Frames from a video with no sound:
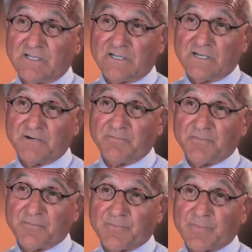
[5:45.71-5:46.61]
Uh,
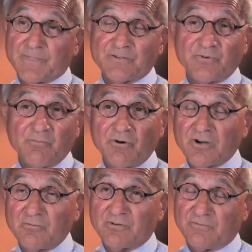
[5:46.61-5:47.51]

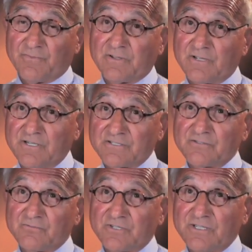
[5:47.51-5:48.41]
remarkable. He's
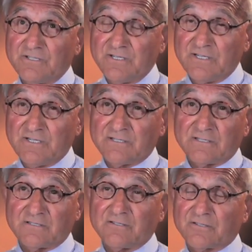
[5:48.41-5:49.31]
the one
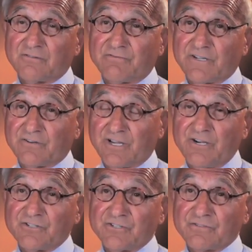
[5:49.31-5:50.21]
that took the
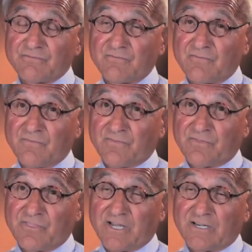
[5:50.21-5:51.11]
foundation
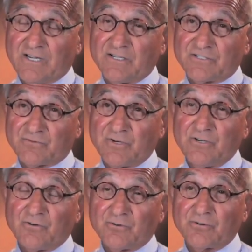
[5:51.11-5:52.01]
that his three
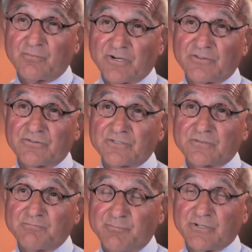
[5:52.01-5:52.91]
older brothers
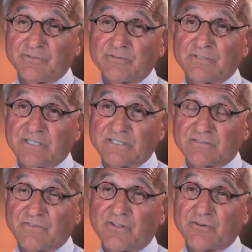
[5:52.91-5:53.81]
built and his
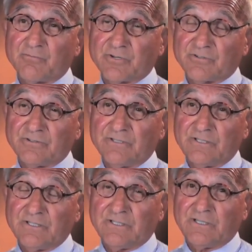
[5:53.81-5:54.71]
father built
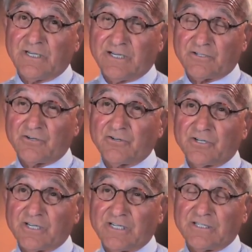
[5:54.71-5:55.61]
and turned
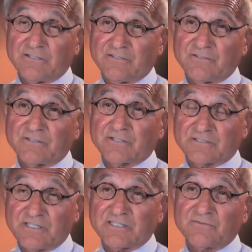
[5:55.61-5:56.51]
it into the
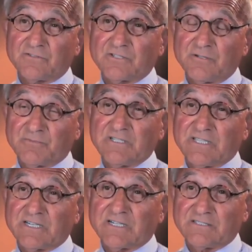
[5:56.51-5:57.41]
successful company
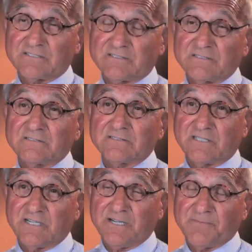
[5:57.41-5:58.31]
that it is
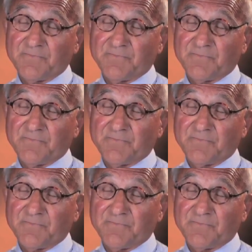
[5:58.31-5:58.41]
today.